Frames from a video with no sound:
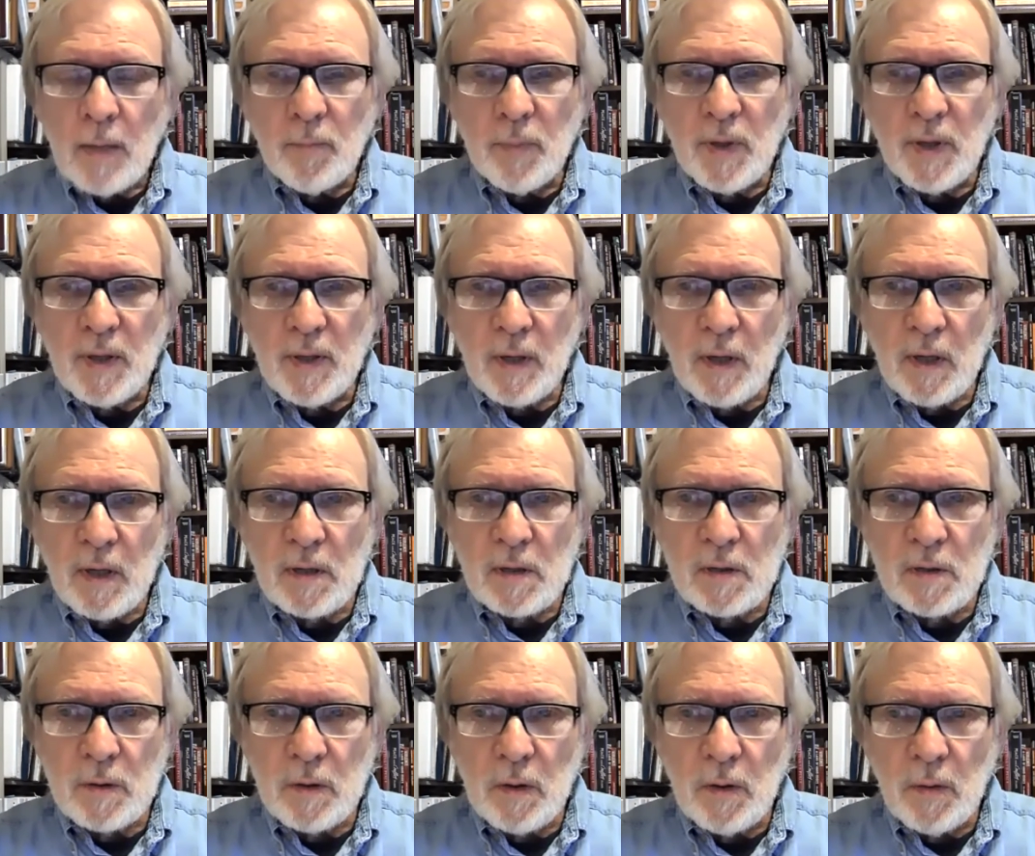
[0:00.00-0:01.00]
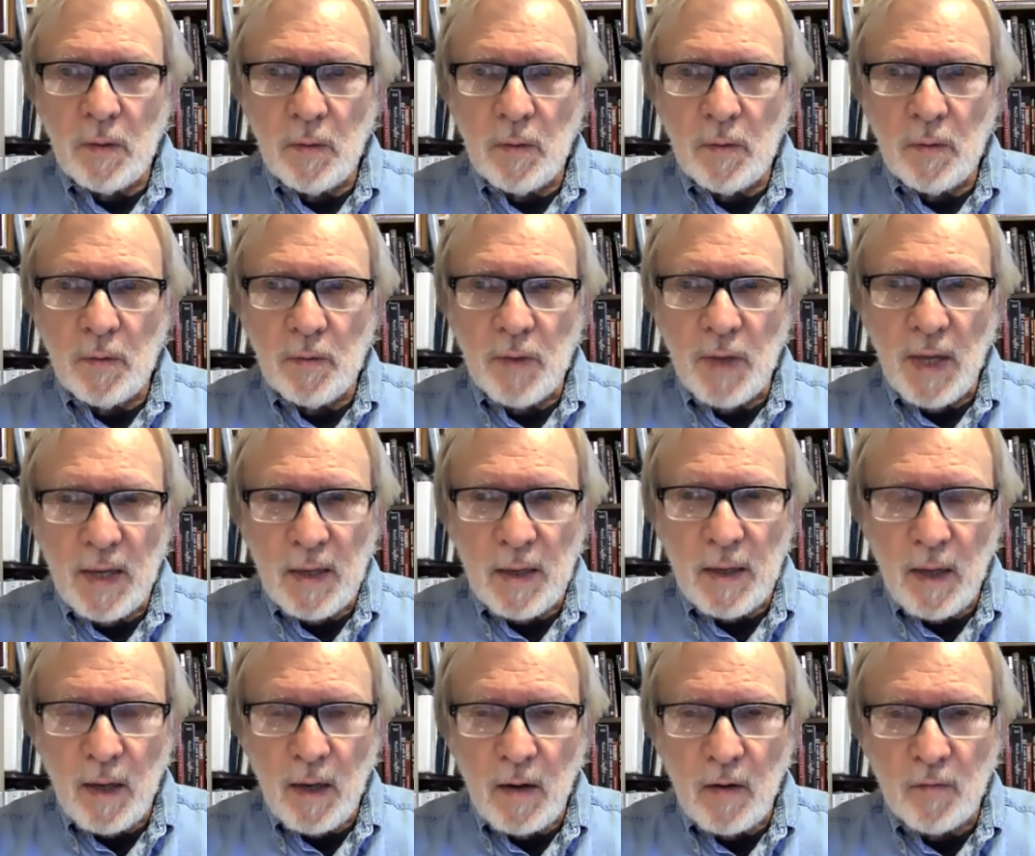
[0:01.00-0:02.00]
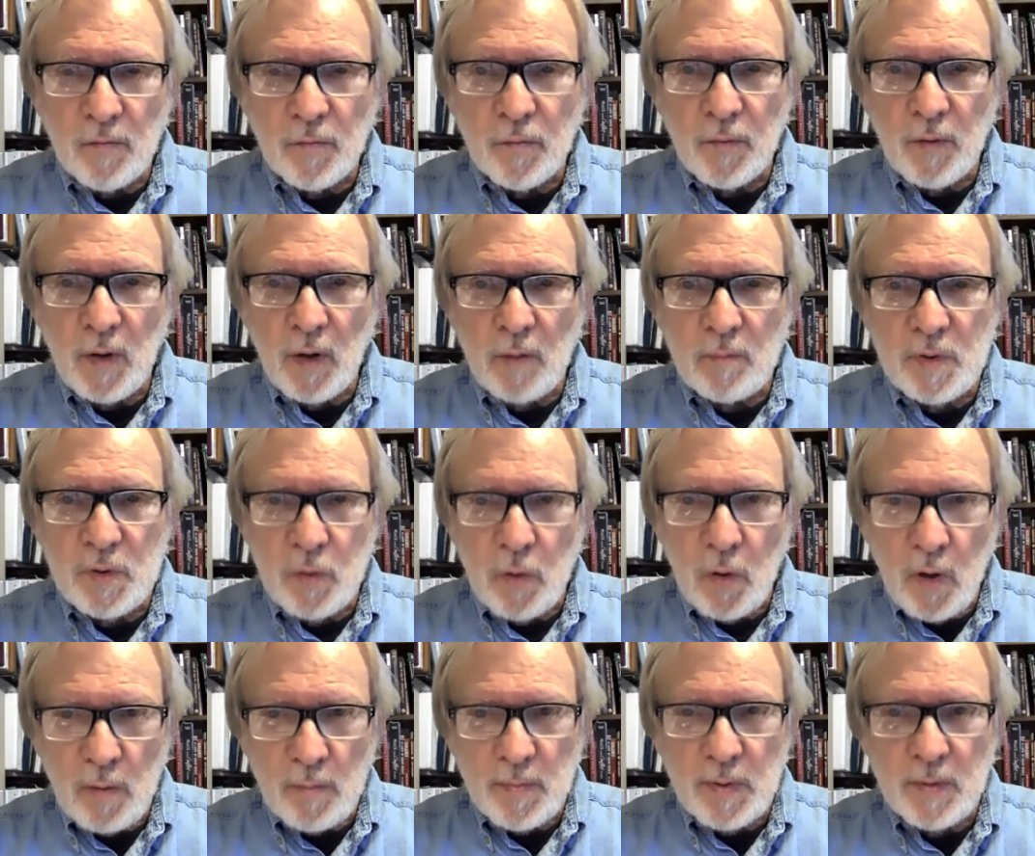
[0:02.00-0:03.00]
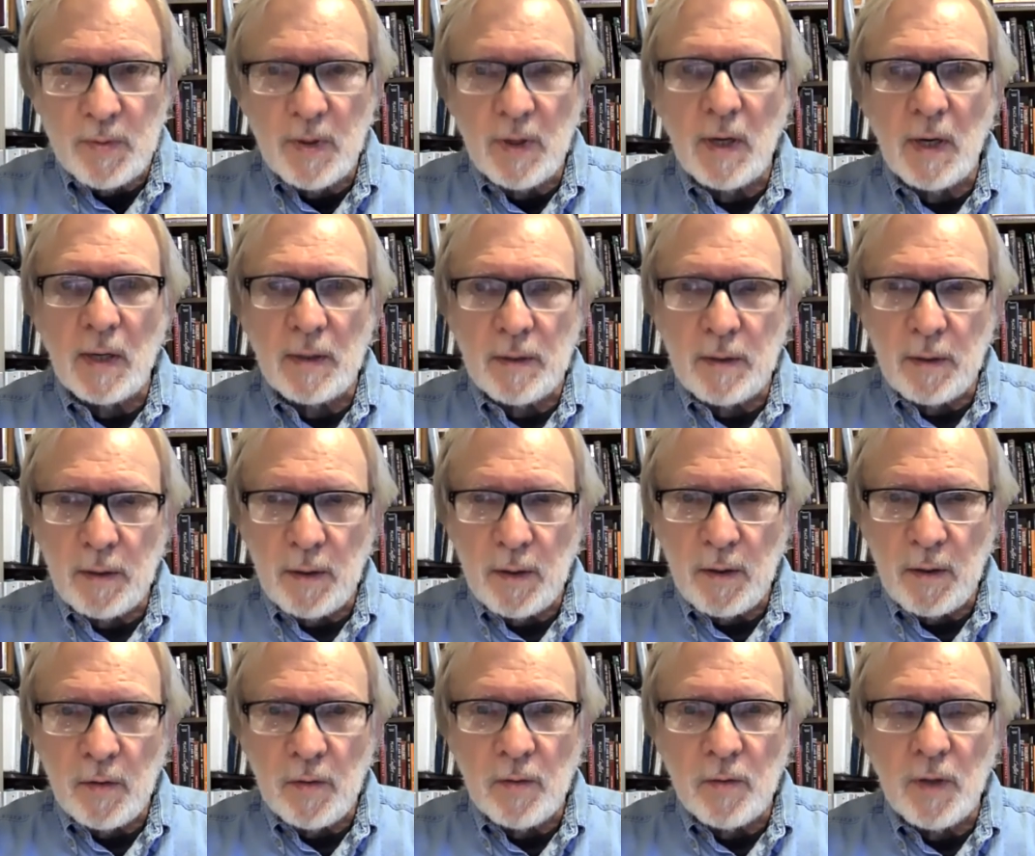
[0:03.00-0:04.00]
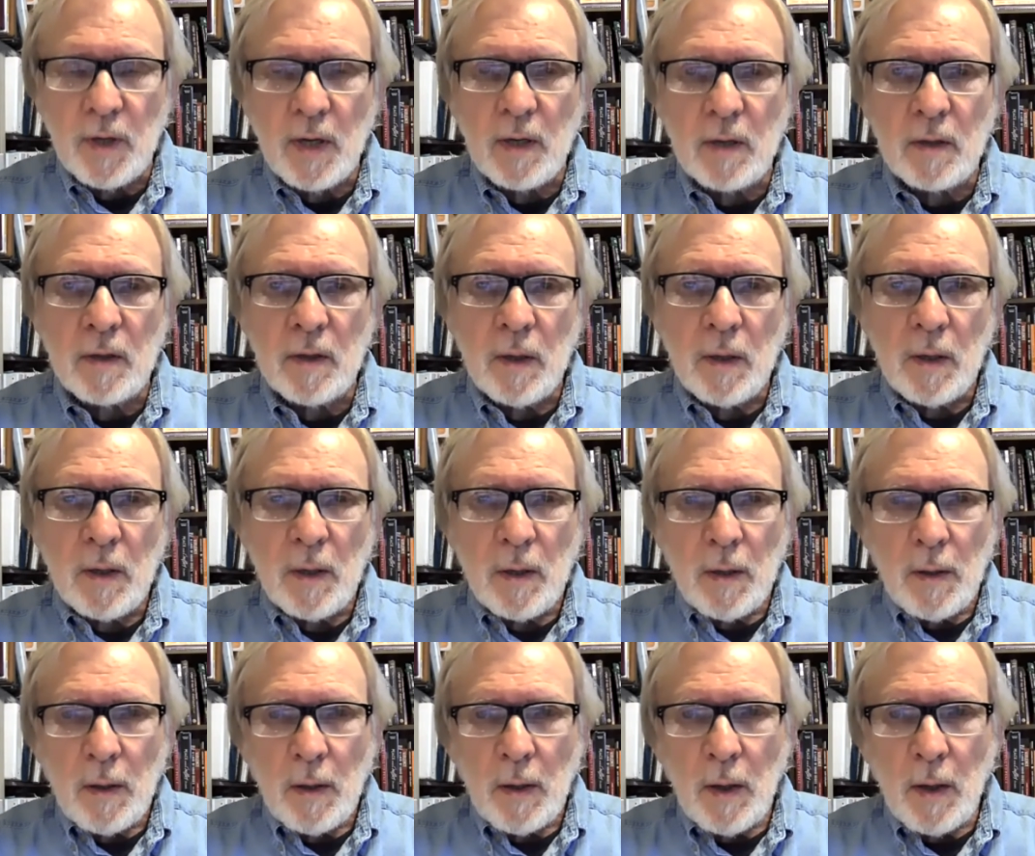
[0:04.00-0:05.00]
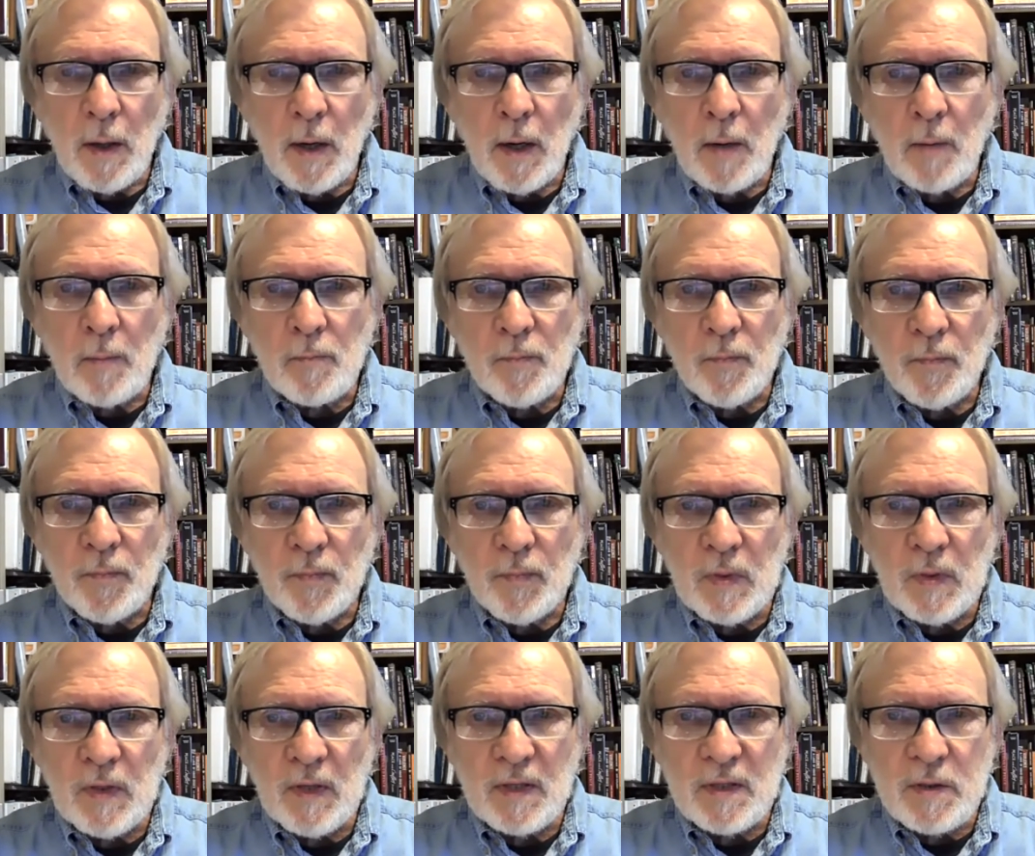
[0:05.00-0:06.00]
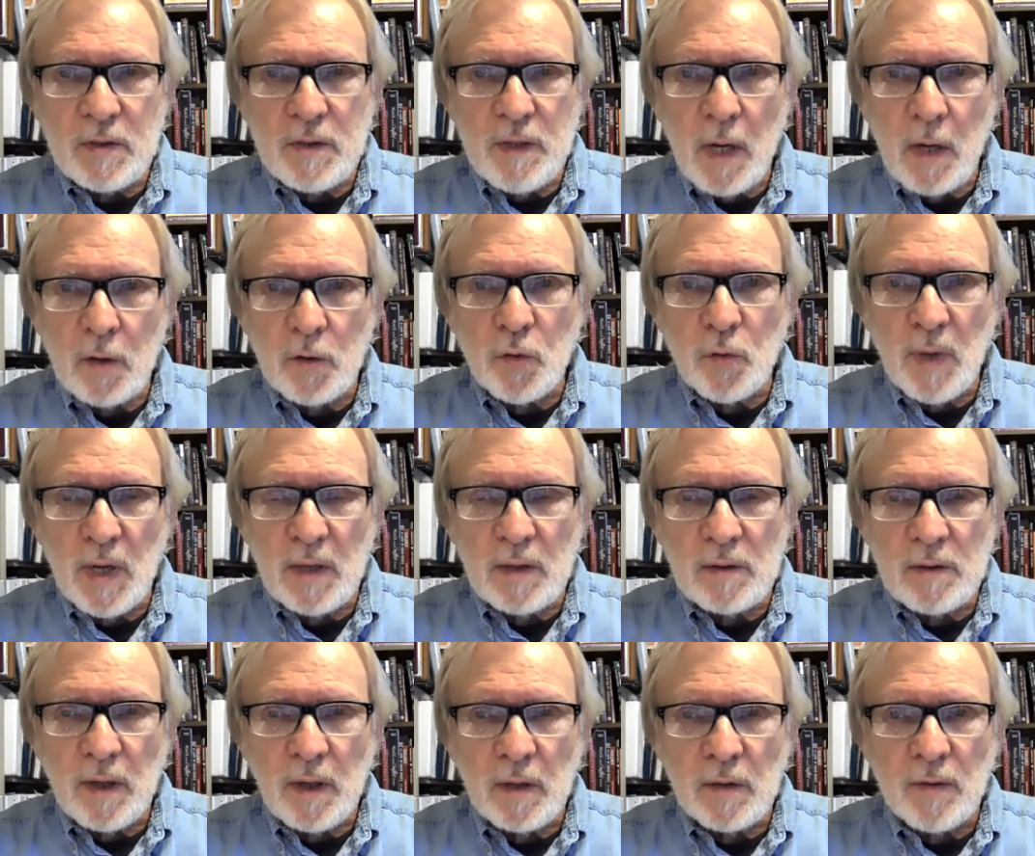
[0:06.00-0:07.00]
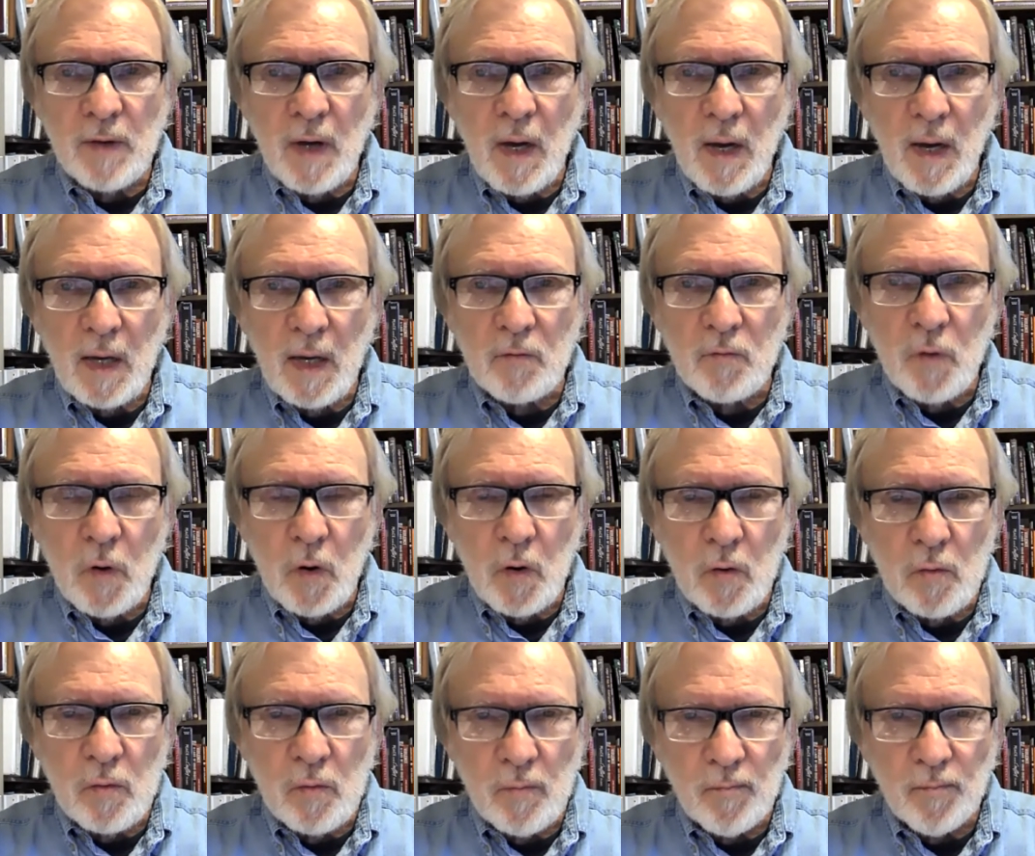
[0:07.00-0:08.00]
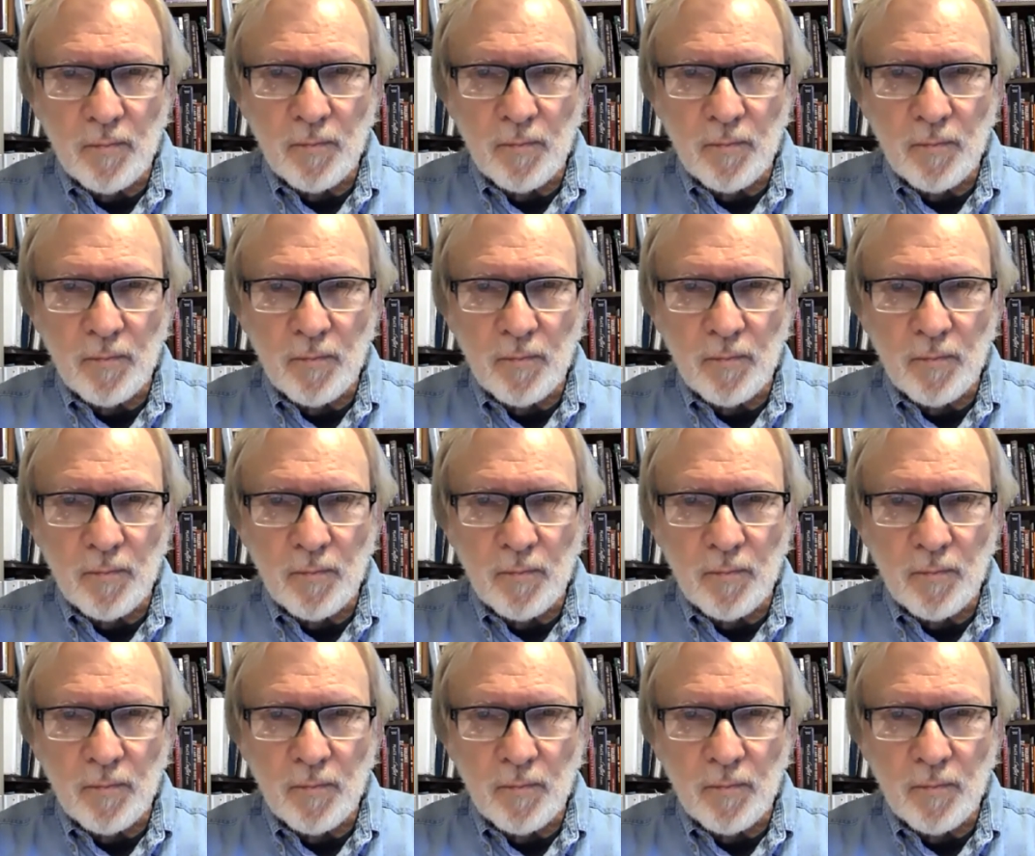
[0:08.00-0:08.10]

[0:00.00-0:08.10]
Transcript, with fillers: because they have absorbed the idea that um, this is how you maintain the high road.